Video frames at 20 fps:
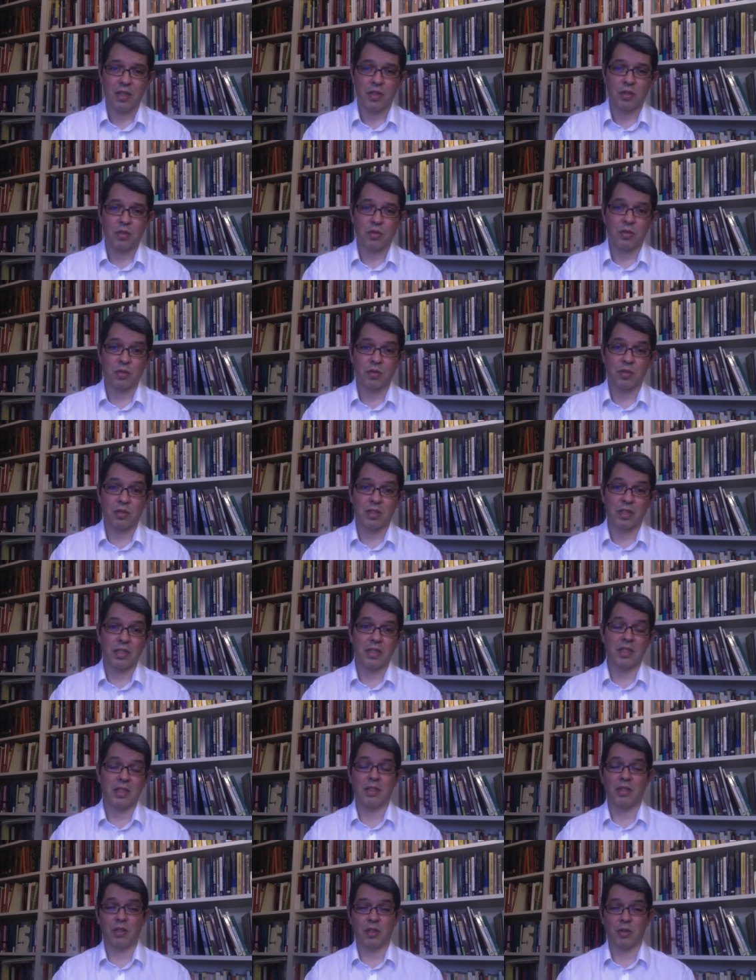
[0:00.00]
to
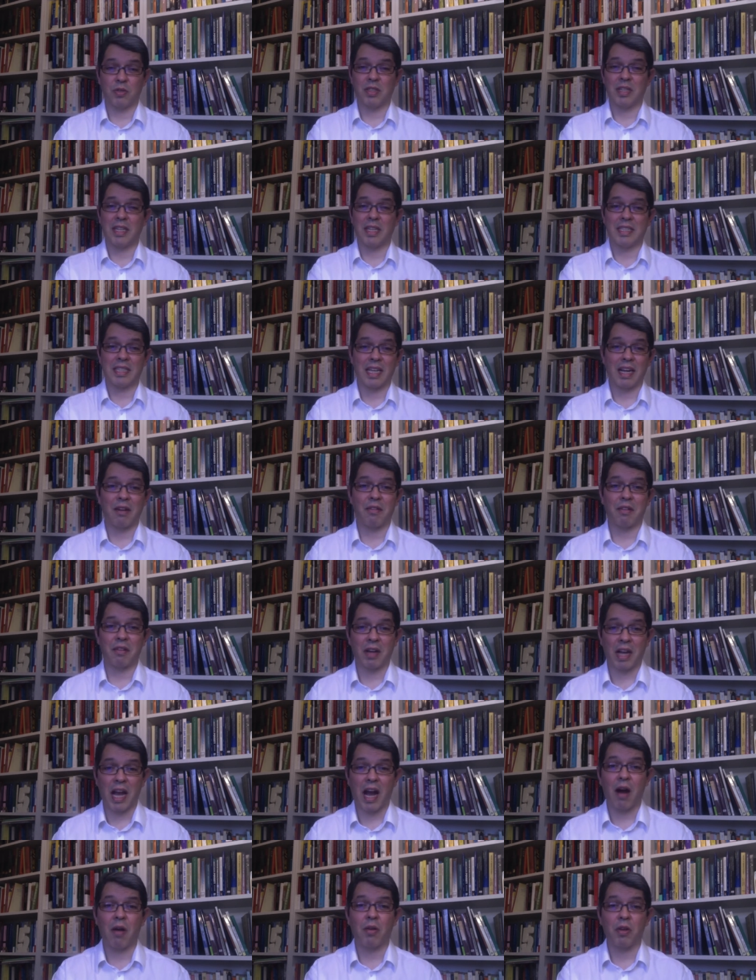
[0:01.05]
the utilitarian
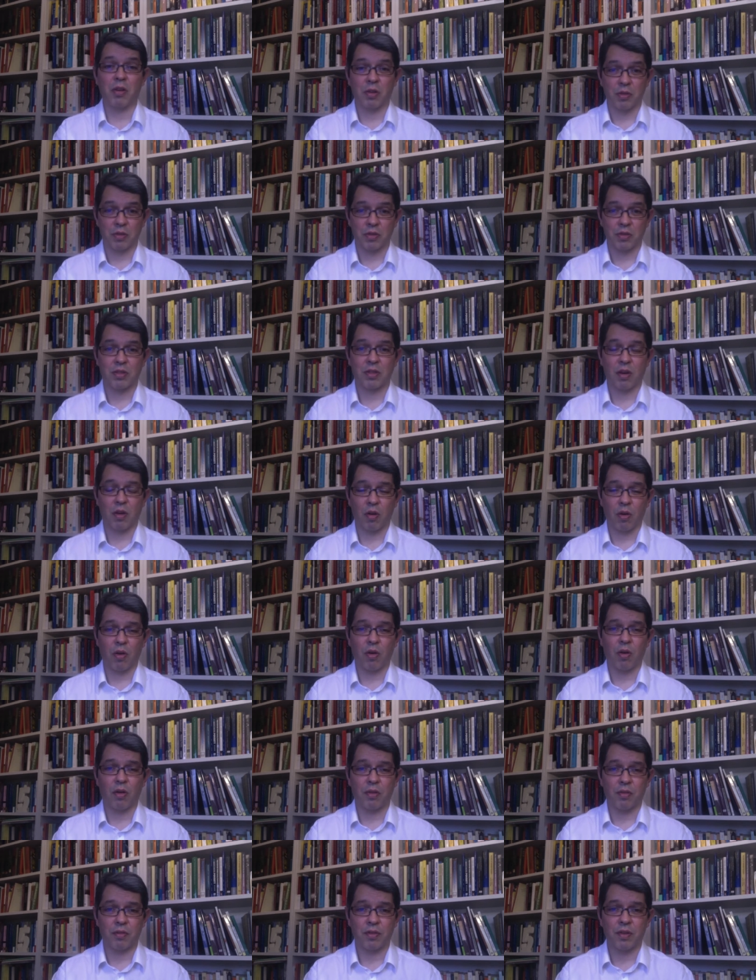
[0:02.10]
calculus
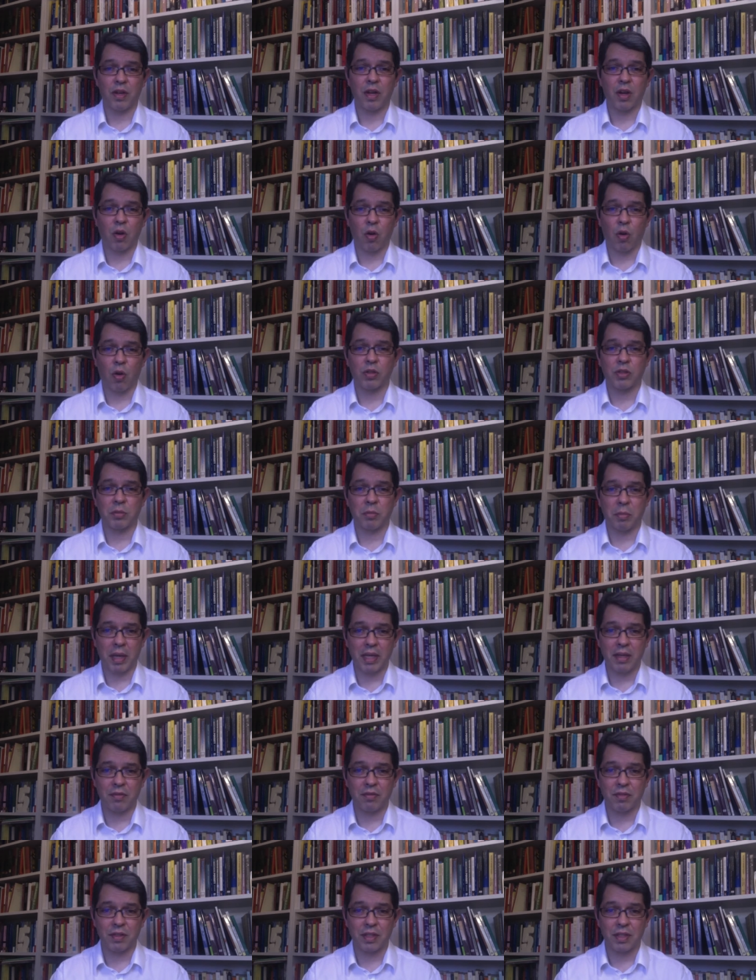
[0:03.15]
of cost
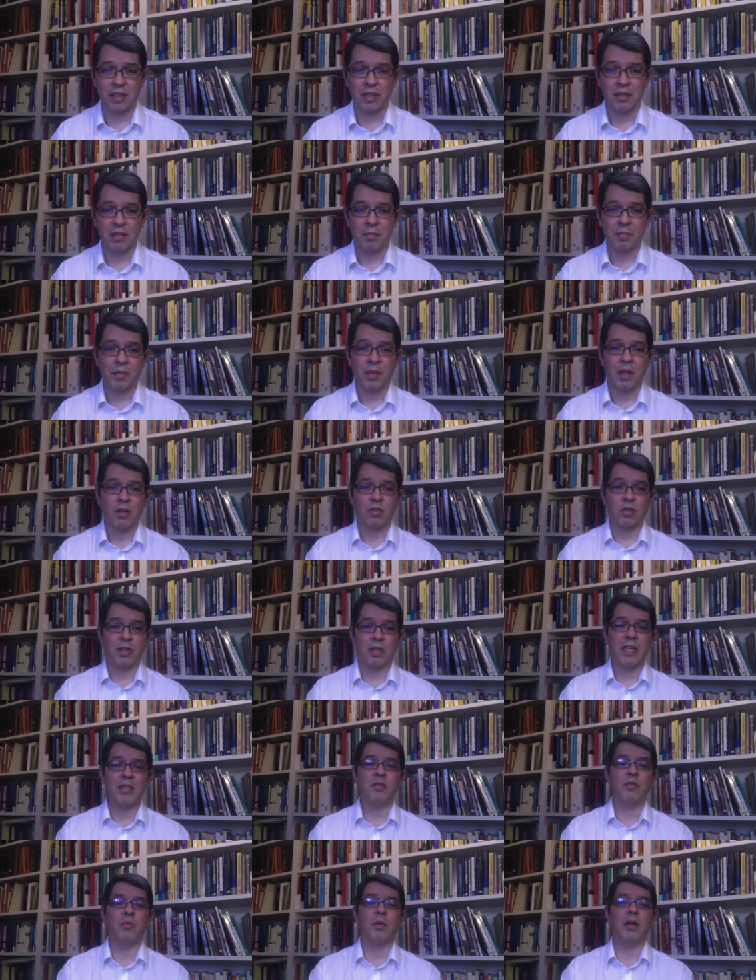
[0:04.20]
benefit. So
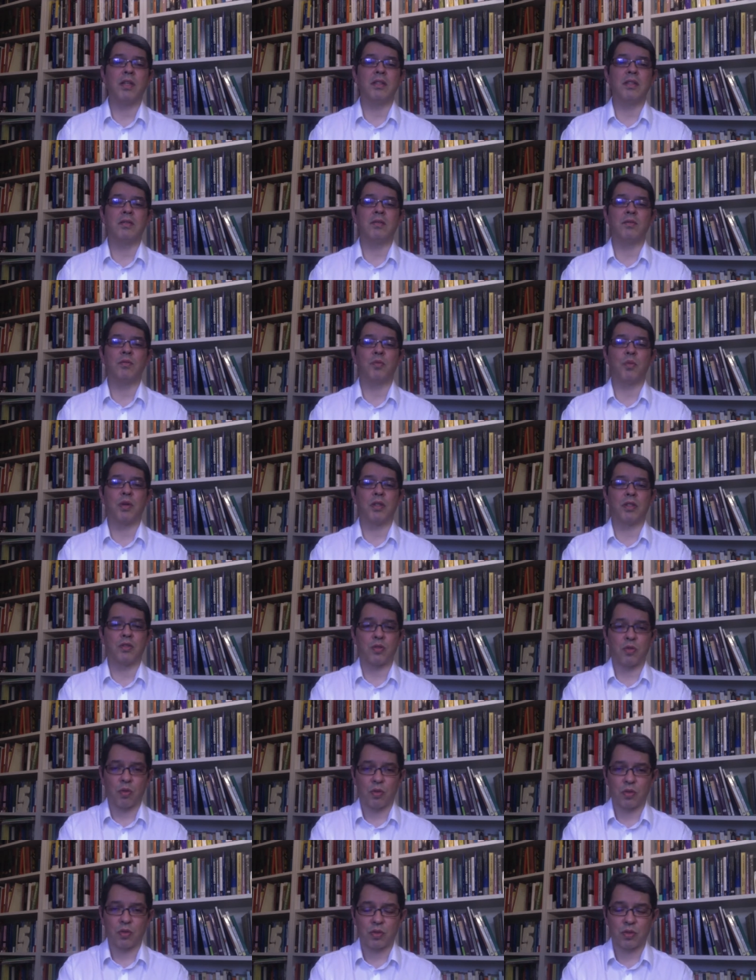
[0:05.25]
that's one
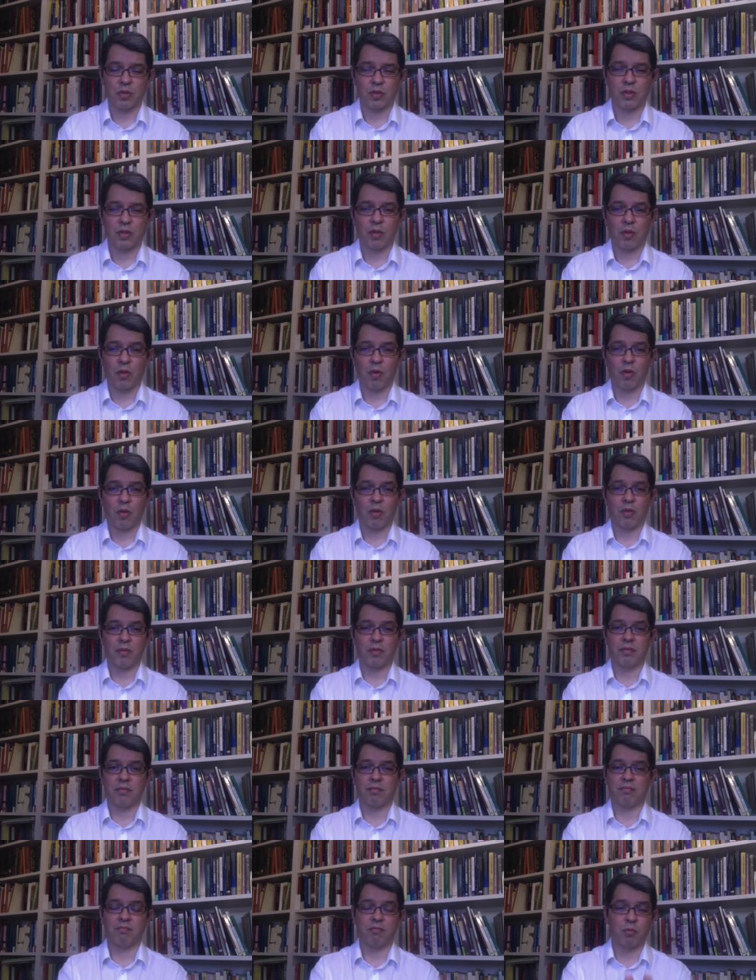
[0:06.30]
source of
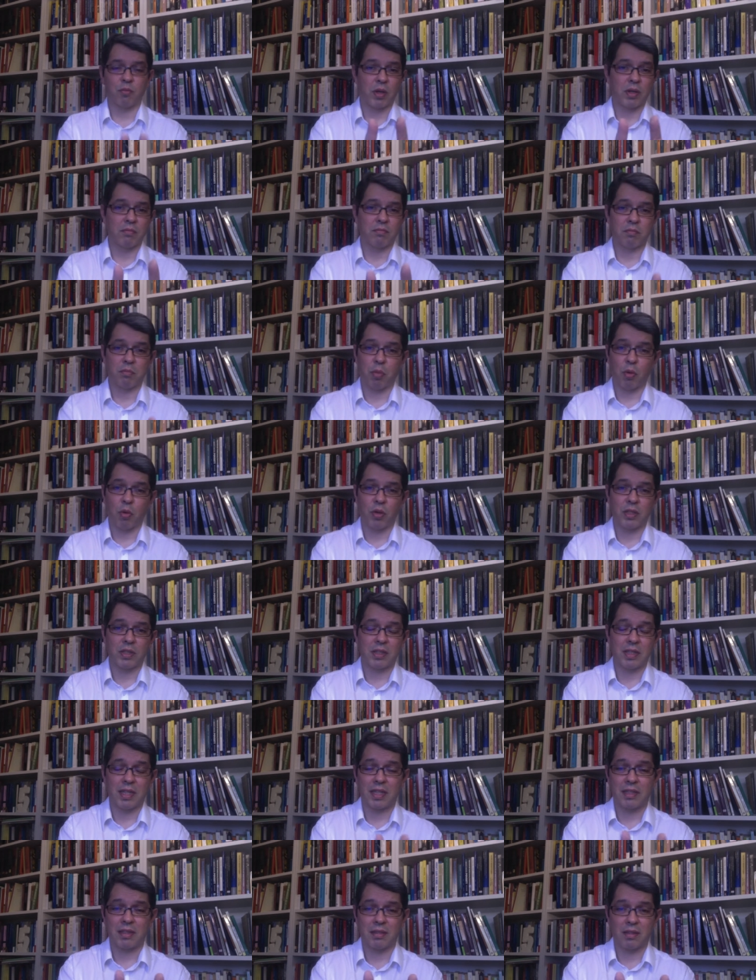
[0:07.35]
one point
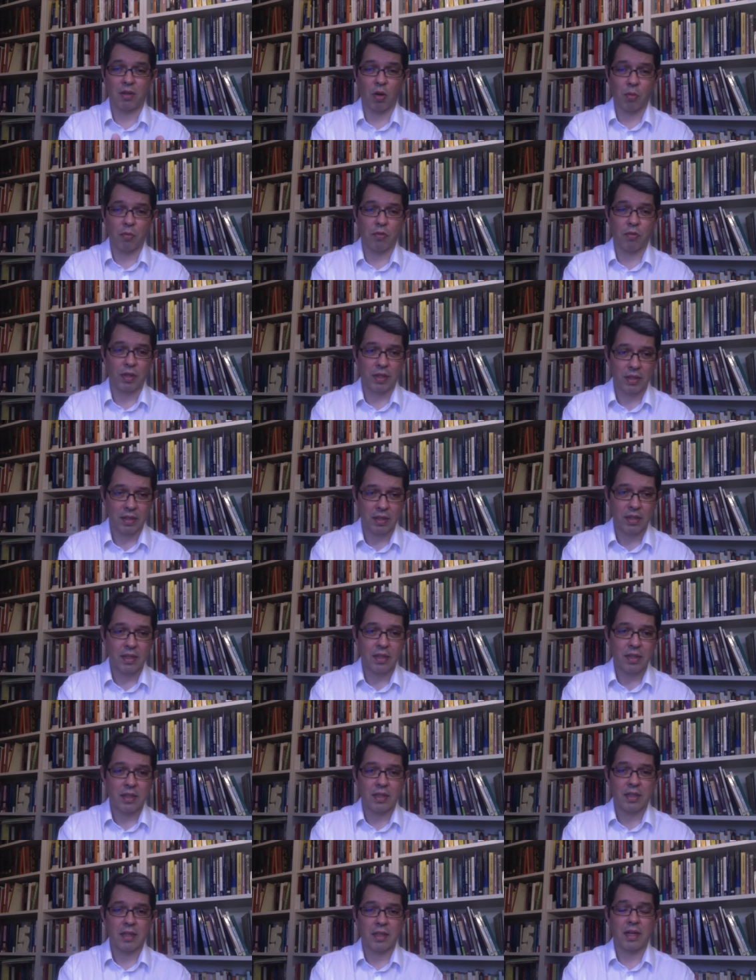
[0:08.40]
that hopefully
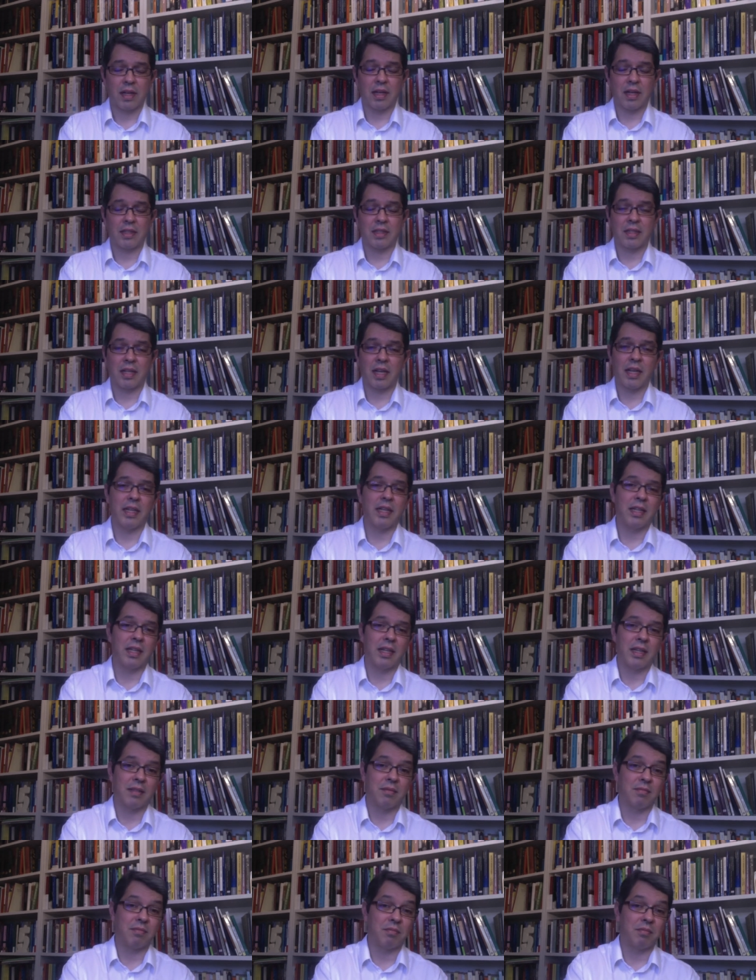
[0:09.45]
is
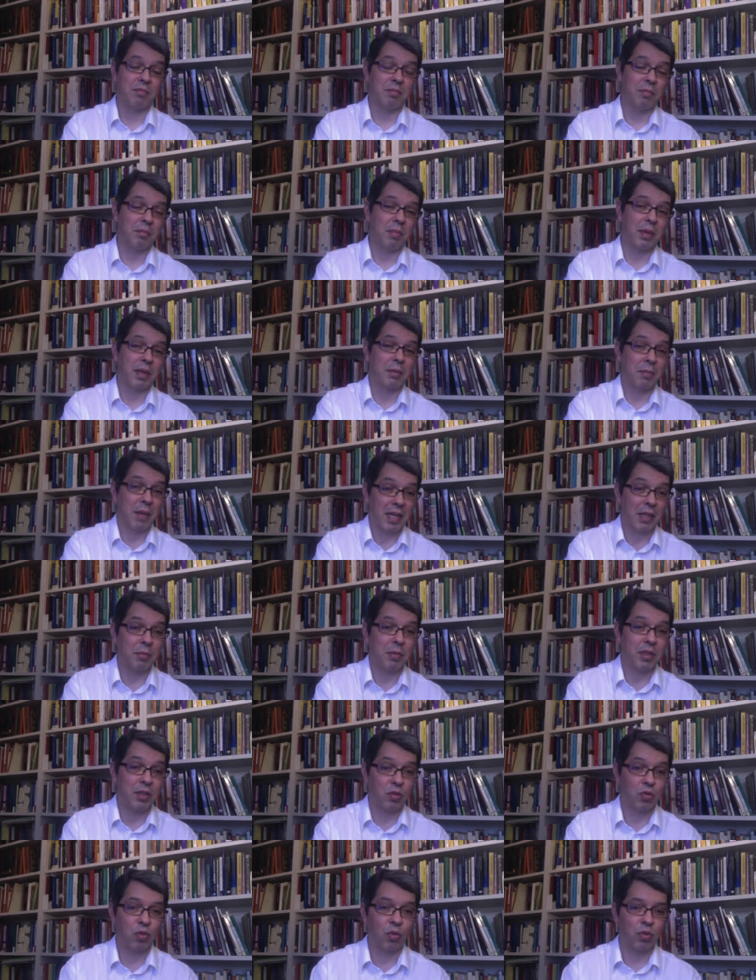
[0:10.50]
clear, but might be the
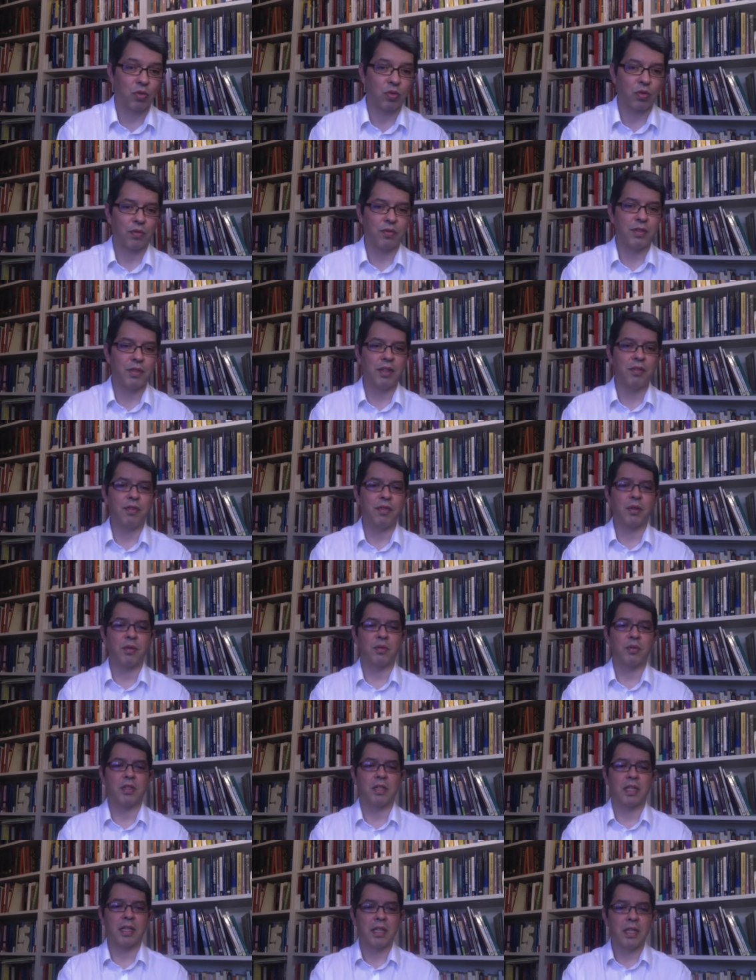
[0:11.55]
source of
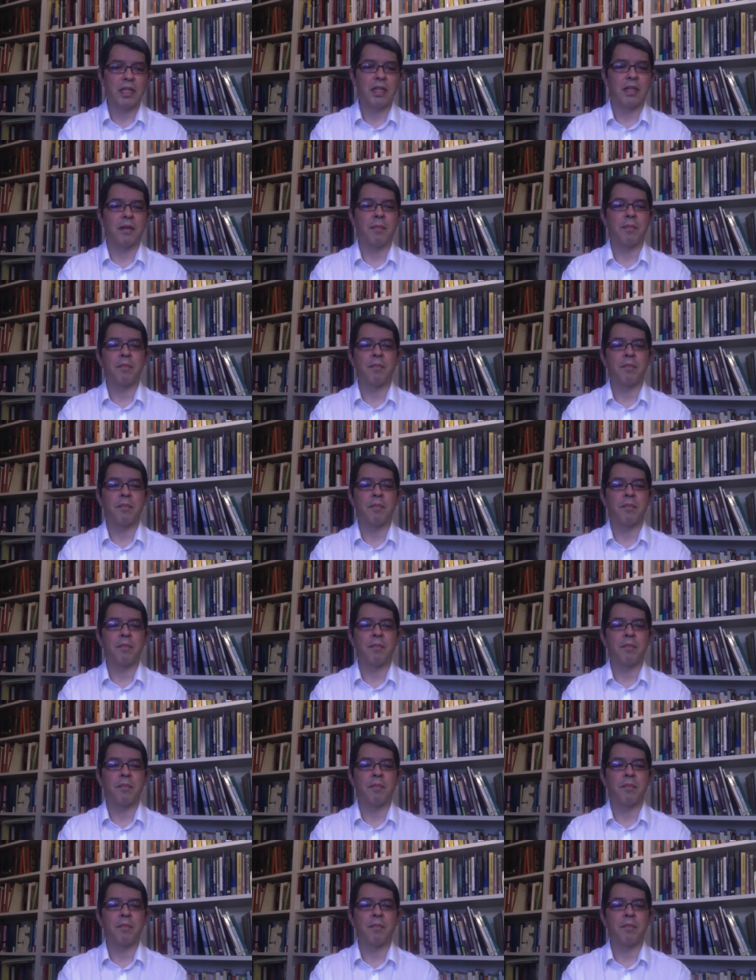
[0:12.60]
difficulty here.